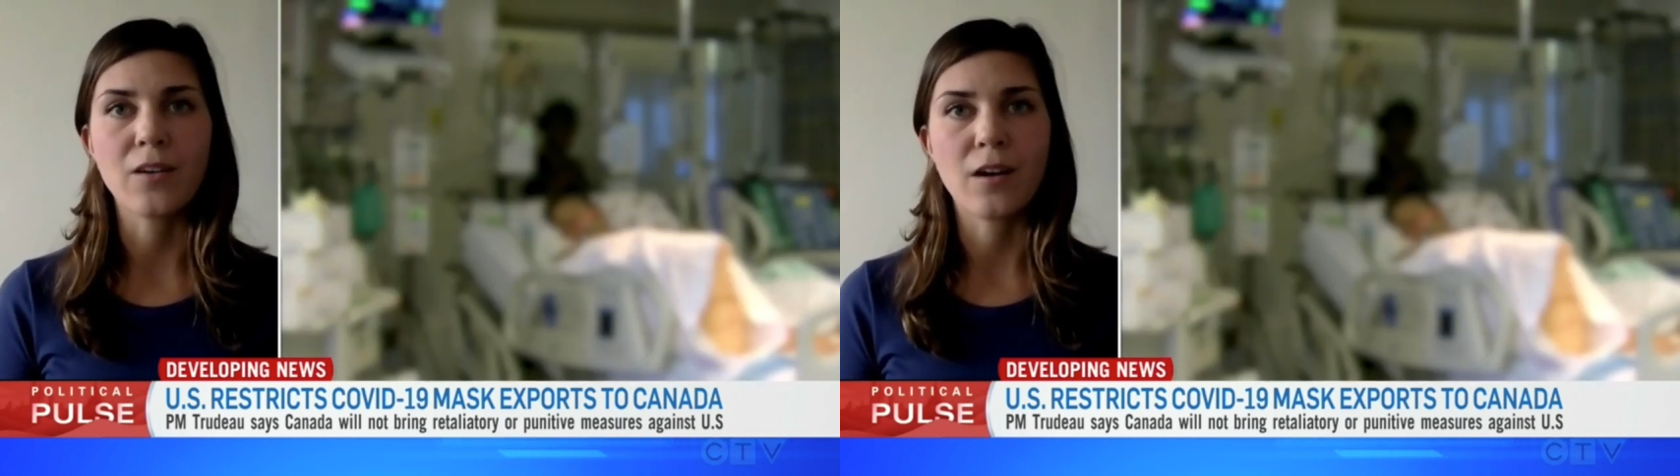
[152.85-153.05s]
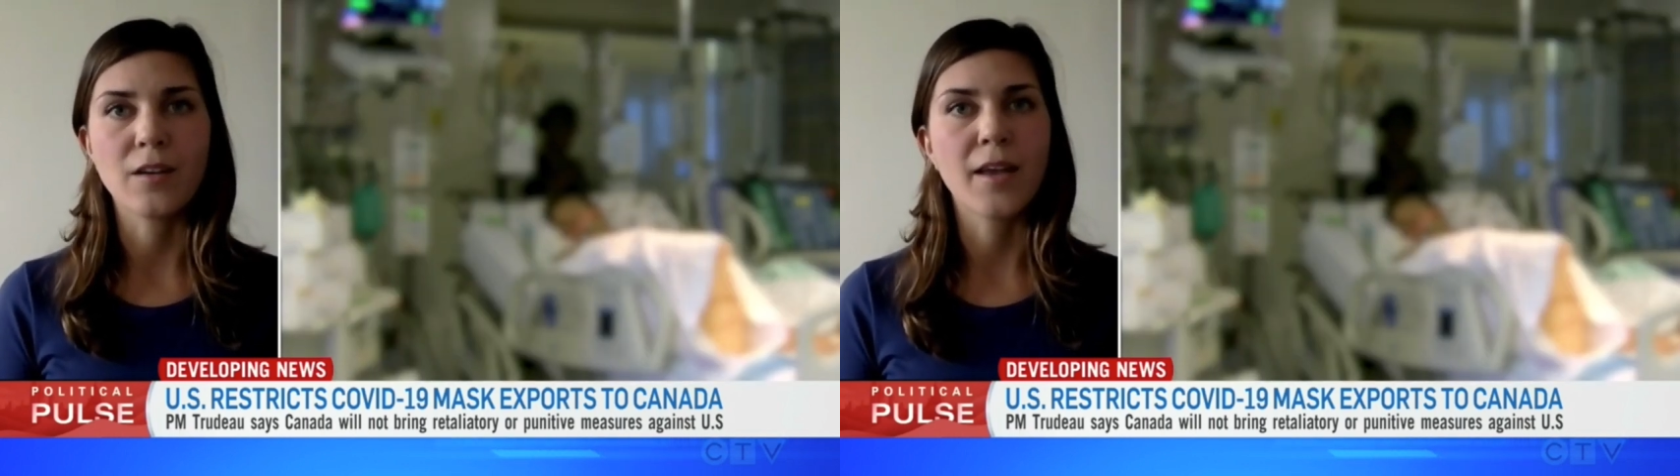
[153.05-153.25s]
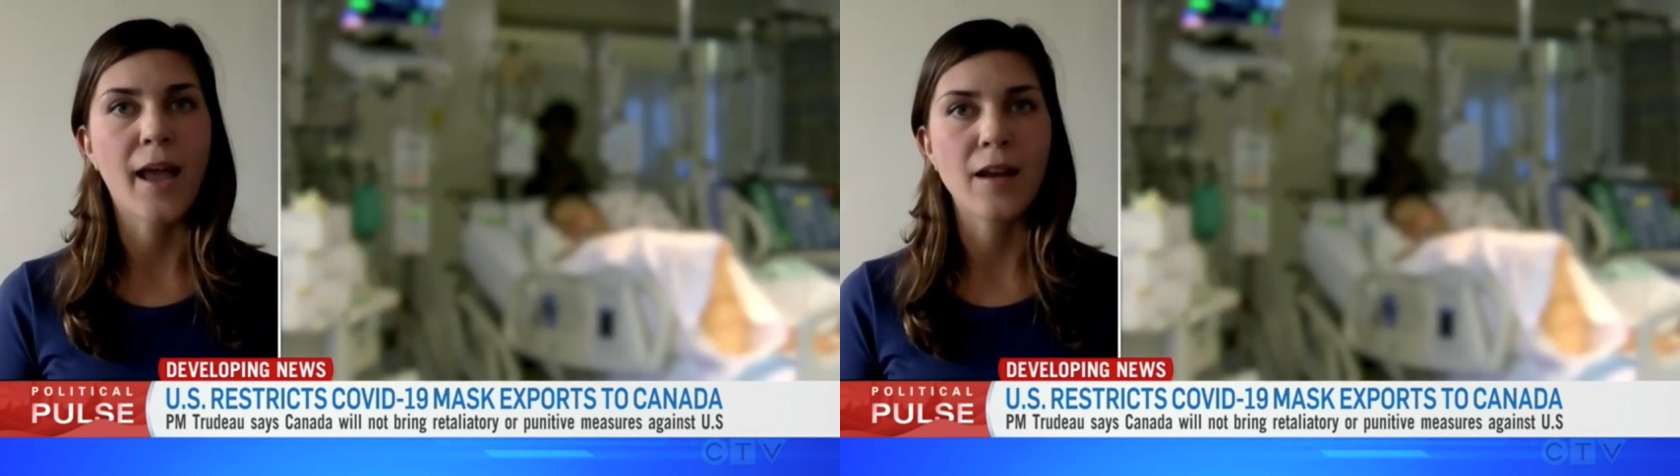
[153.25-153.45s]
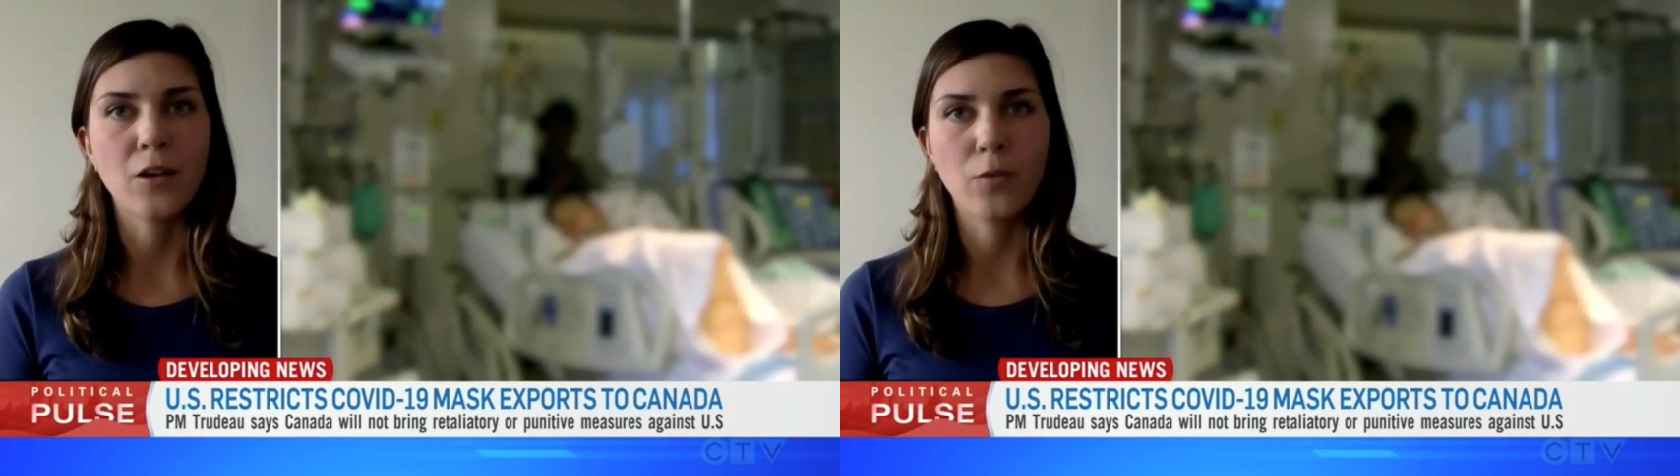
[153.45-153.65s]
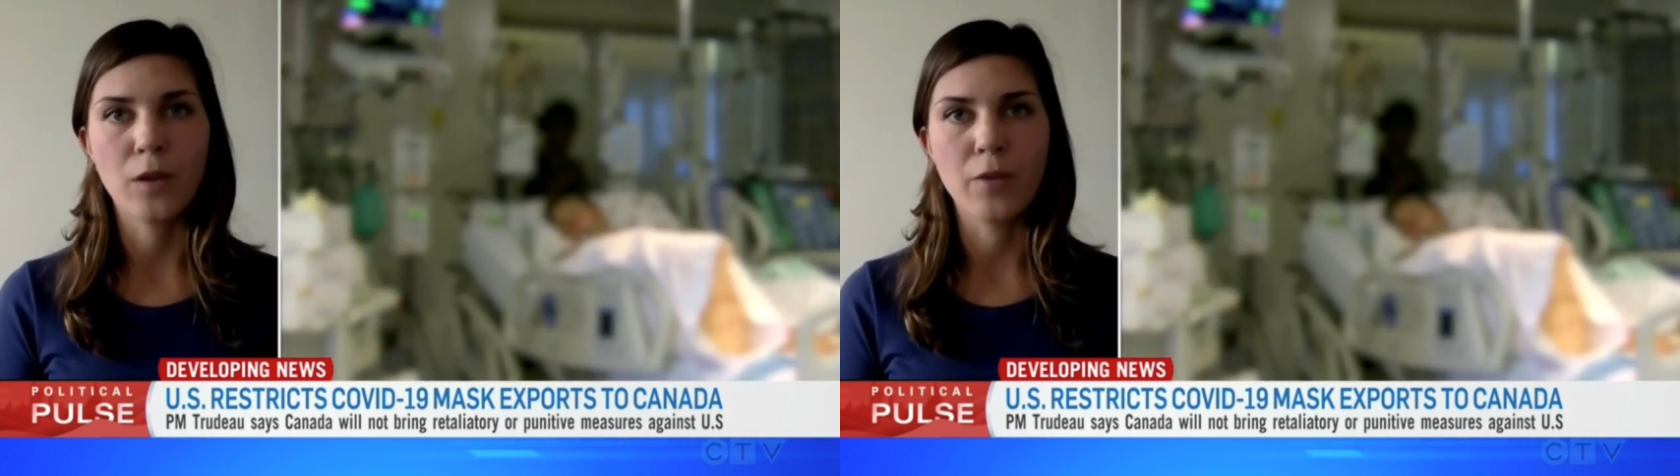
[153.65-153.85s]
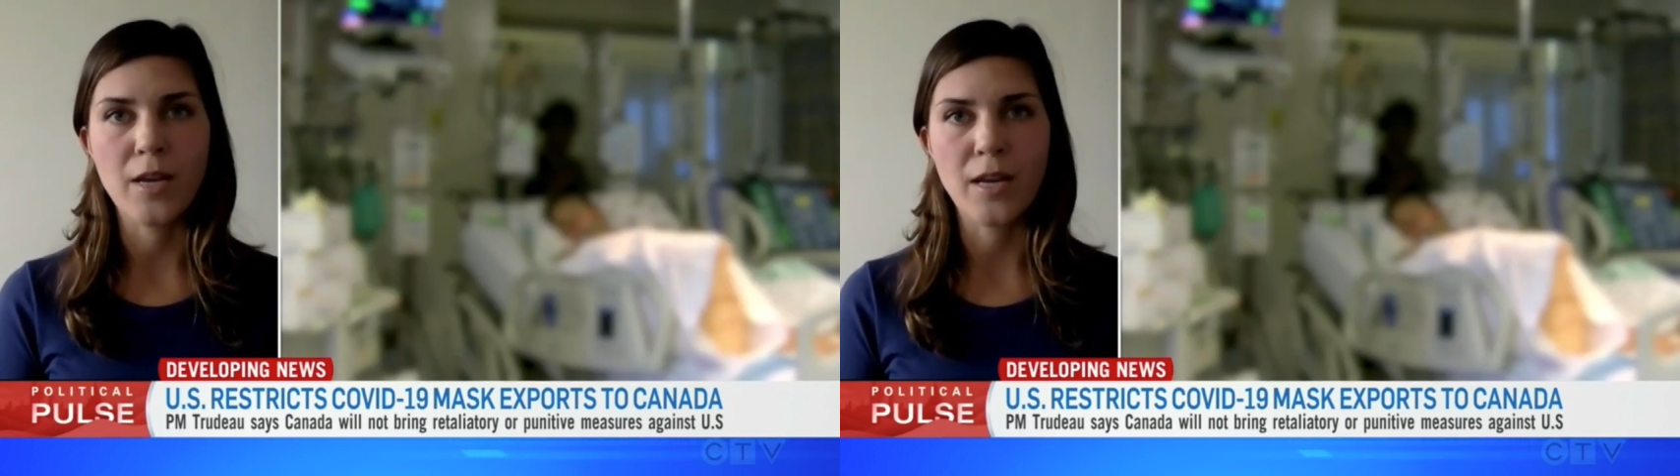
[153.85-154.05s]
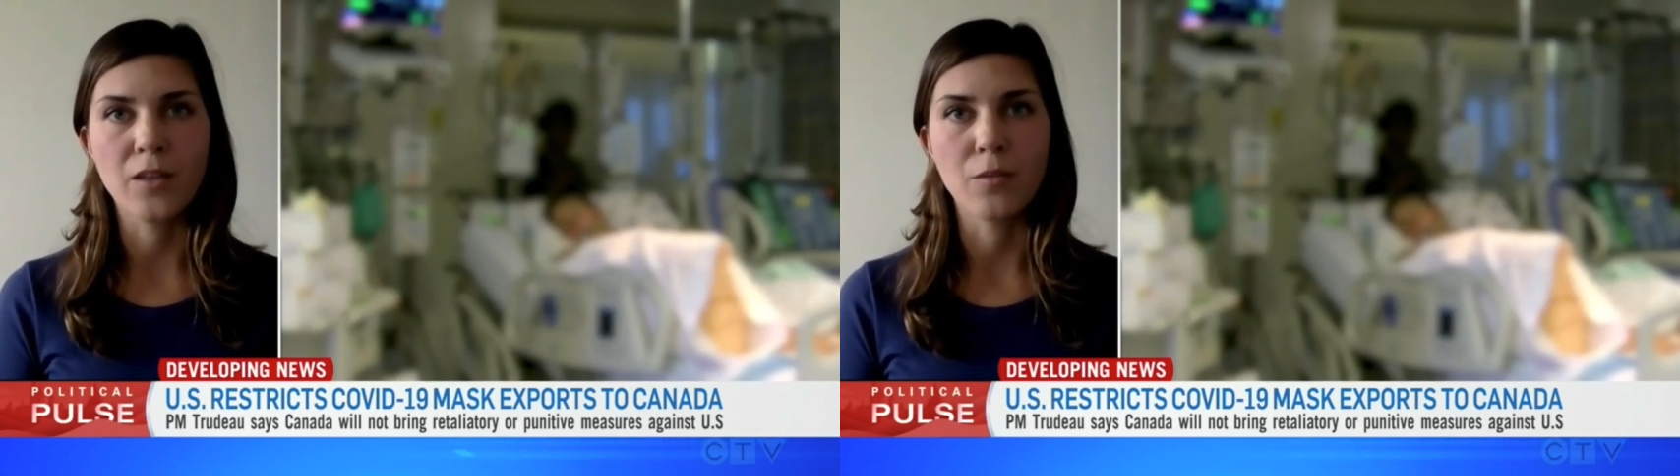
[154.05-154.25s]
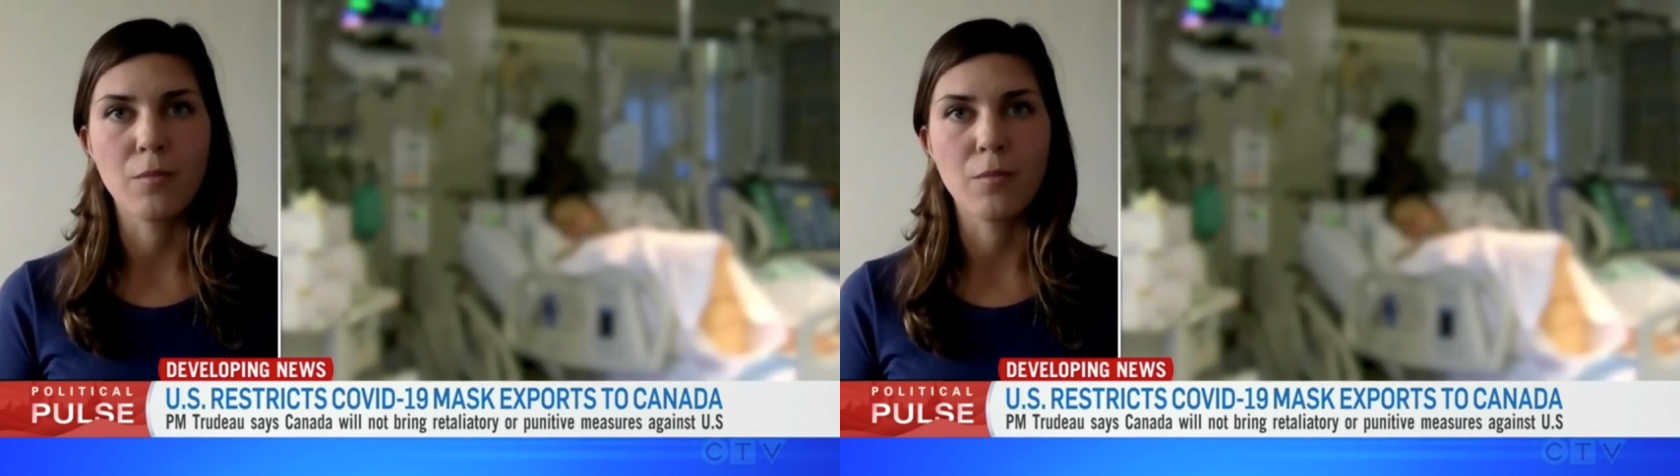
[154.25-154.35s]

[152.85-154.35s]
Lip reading: on Canada when we need them